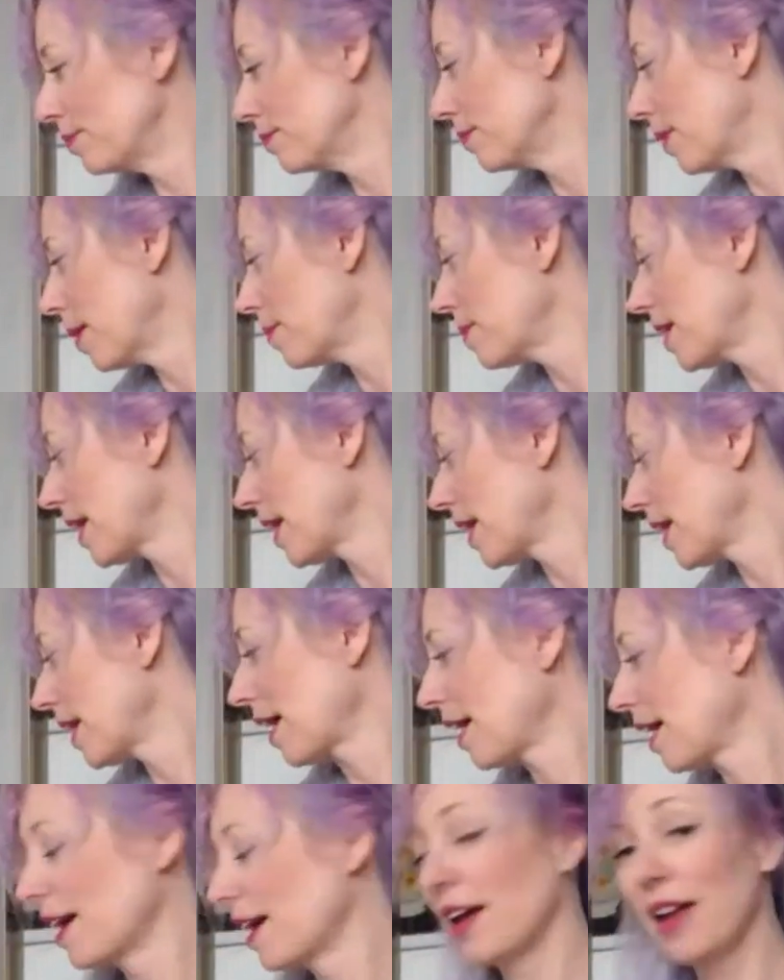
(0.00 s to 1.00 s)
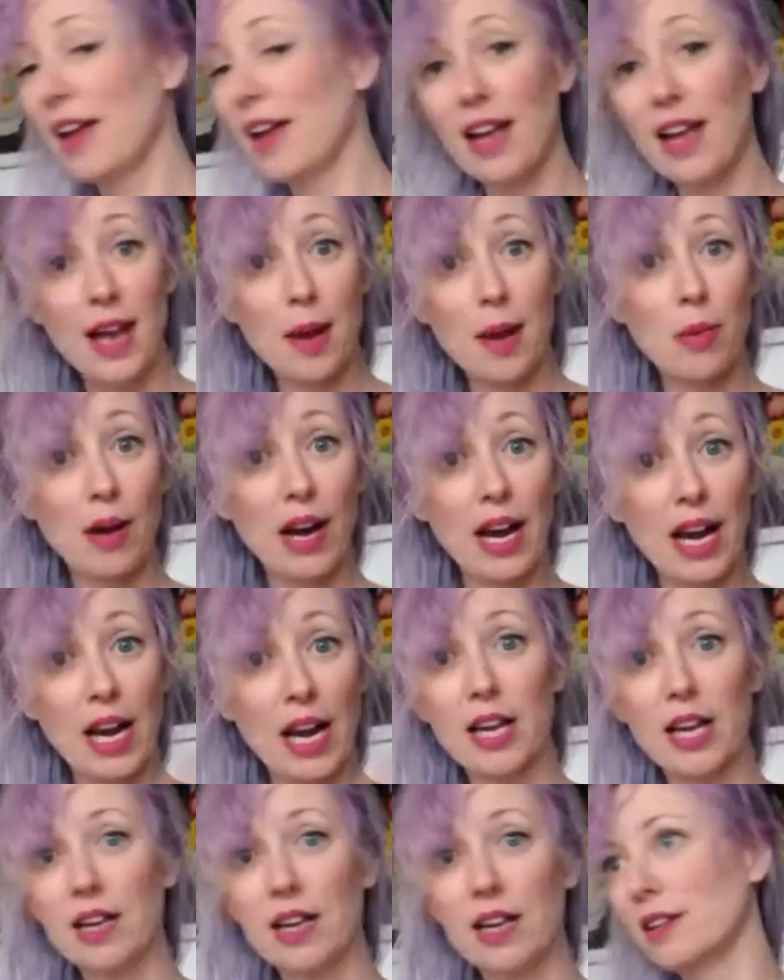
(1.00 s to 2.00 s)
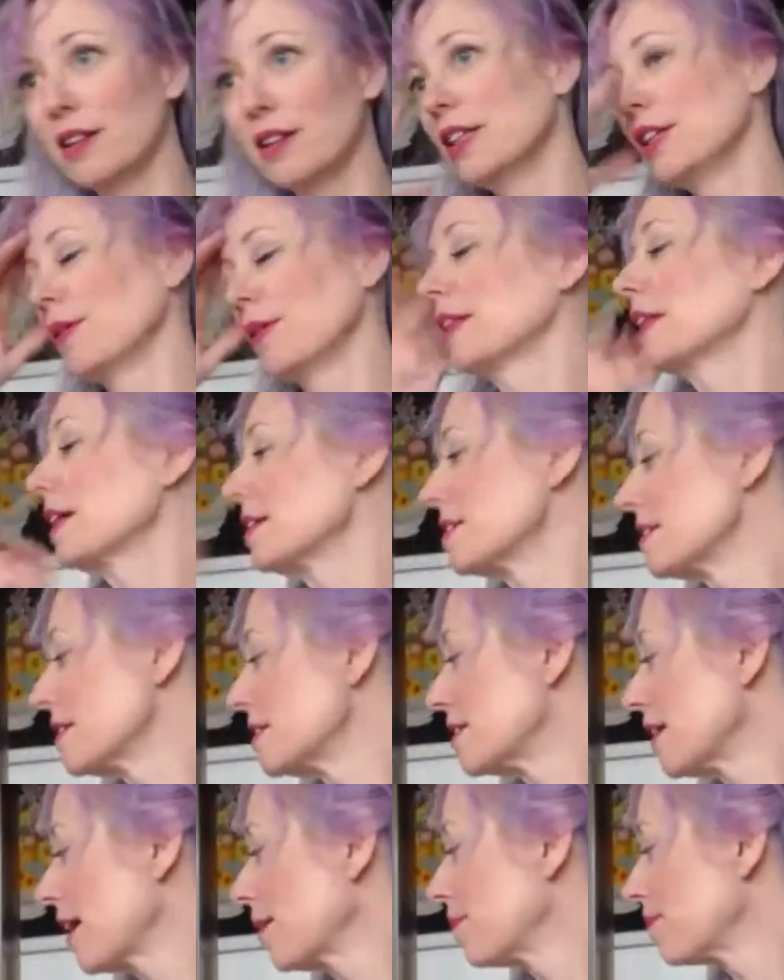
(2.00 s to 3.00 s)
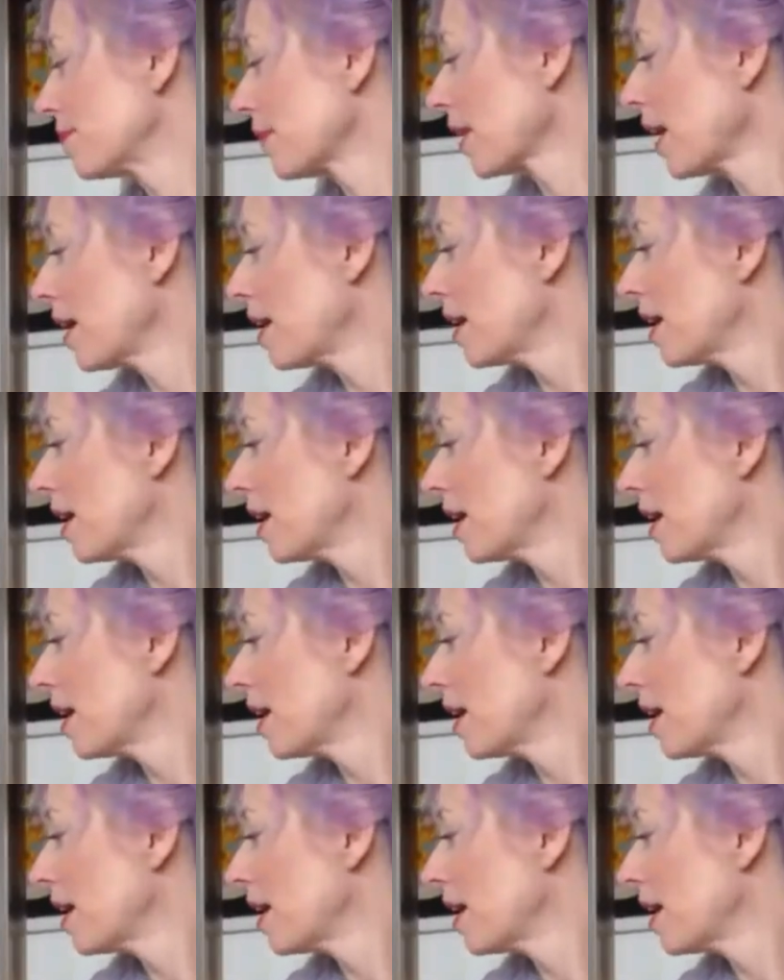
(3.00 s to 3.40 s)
So I'm taking a break doing this instead.